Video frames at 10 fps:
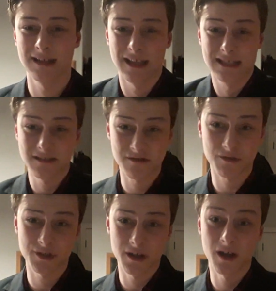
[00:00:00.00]
Is it the
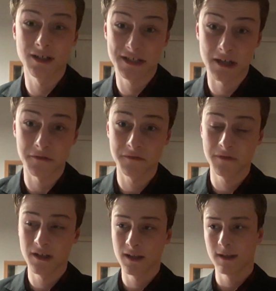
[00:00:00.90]
Doctor herself?
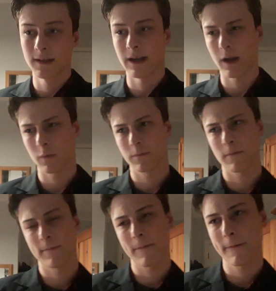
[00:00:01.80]
Now,
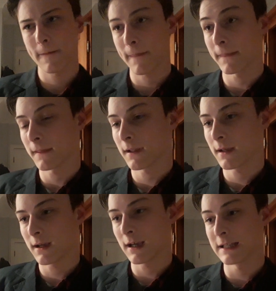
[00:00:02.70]

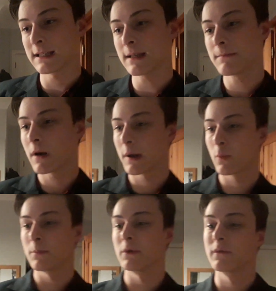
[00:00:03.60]
I said in my
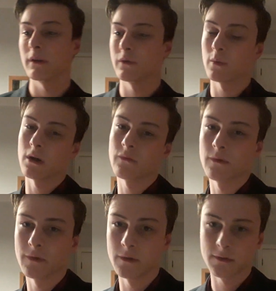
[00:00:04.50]
Woman Who Fell to Earth
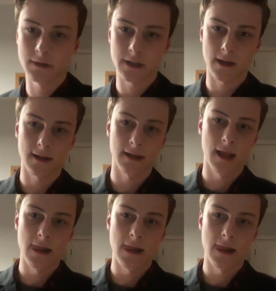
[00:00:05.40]
review that I